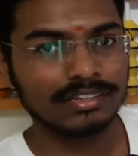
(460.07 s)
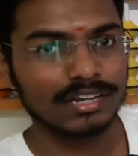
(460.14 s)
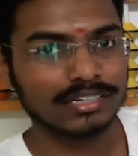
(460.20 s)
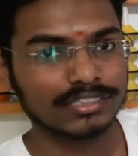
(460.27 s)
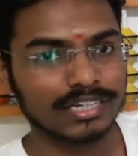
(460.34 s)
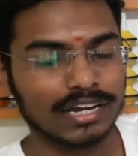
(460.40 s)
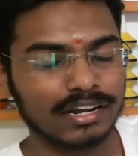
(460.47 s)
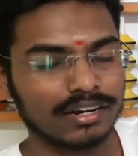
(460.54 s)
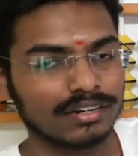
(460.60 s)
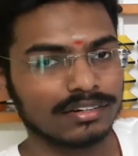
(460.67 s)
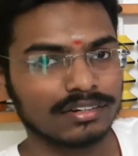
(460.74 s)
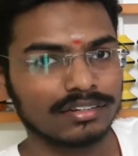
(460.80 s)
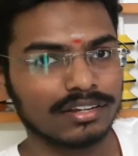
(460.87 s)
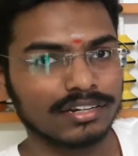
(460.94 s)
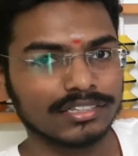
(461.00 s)
That's correct,
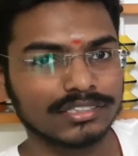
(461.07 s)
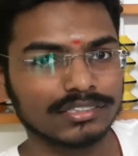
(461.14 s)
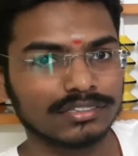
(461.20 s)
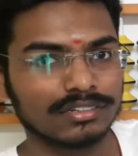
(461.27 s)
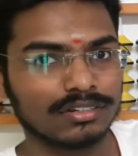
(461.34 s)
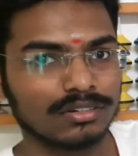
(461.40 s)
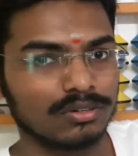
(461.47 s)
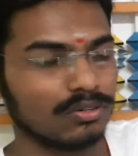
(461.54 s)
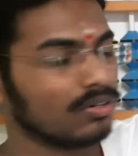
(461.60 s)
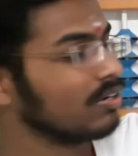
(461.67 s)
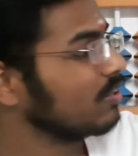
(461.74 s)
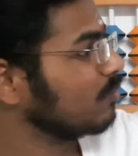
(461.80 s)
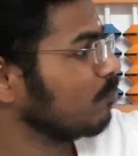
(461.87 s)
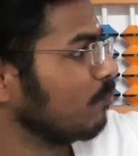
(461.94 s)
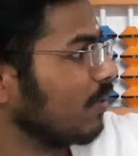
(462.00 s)
that's good,
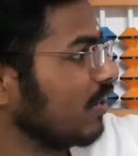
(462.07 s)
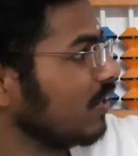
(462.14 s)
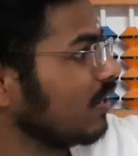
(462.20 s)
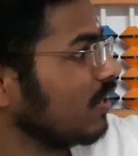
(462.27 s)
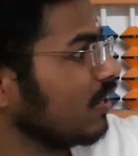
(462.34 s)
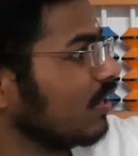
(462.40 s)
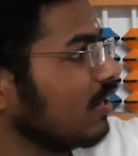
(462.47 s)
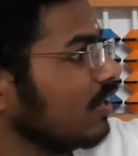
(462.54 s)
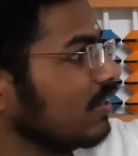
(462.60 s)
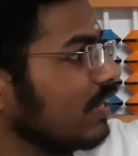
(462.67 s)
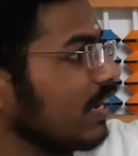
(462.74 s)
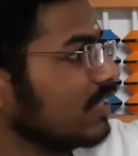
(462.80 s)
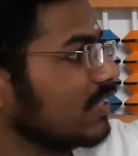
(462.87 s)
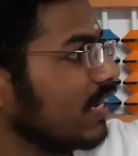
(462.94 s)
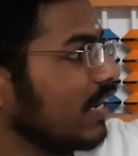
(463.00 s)
but
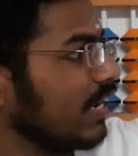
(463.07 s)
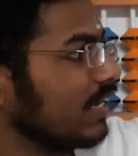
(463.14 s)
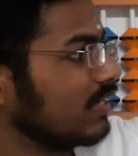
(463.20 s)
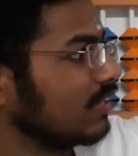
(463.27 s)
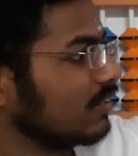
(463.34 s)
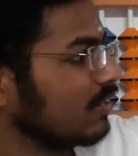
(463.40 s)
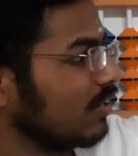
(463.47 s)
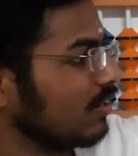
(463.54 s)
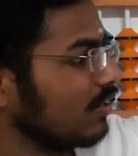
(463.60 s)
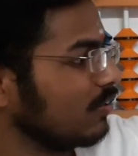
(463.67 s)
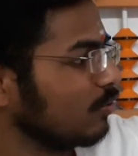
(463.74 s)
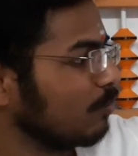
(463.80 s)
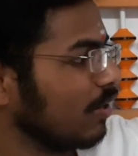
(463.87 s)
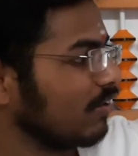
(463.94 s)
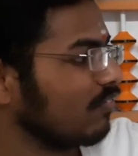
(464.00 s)
there is a danger that you
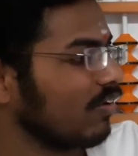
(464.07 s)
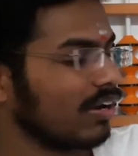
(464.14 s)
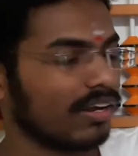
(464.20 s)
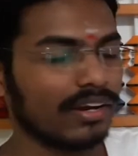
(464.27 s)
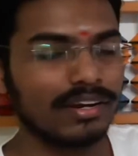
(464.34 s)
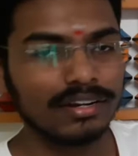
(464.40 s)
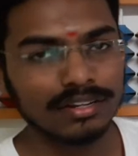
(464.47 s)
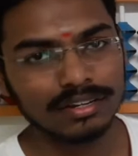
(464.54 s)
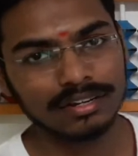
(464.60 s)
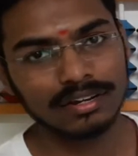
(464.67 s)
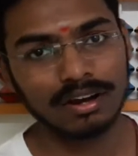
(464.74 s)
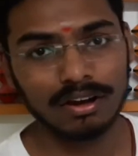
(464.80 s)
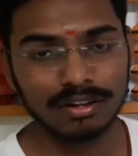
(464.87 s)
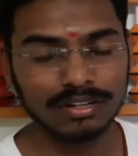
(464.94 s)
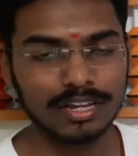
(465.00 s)
might forget
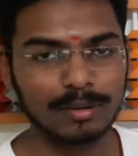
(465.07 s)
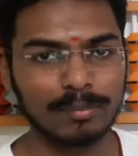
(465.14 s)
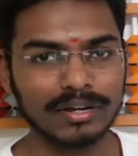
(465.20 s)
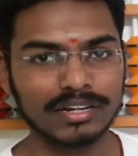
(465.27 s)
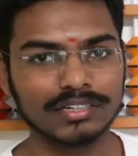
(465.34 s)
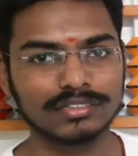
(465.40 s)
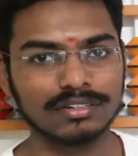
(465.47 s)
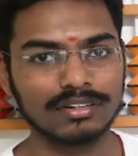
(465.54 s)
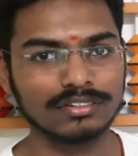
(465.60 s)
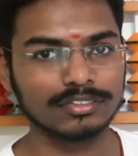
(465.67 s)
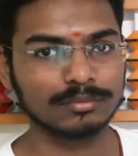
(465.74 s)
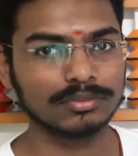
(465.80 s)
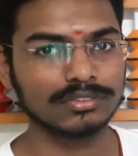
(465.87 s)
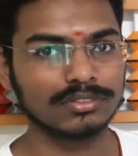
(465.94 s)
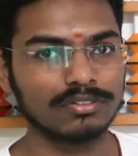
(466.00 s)
all the abacus
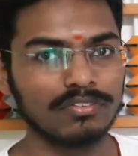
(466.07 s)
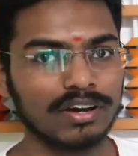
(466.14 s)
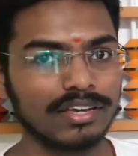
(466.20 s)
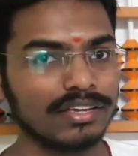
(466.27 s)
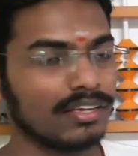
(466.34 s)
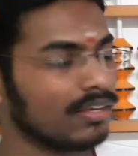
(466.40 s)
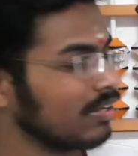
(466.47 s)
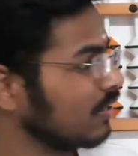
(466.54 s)
concepts. So why?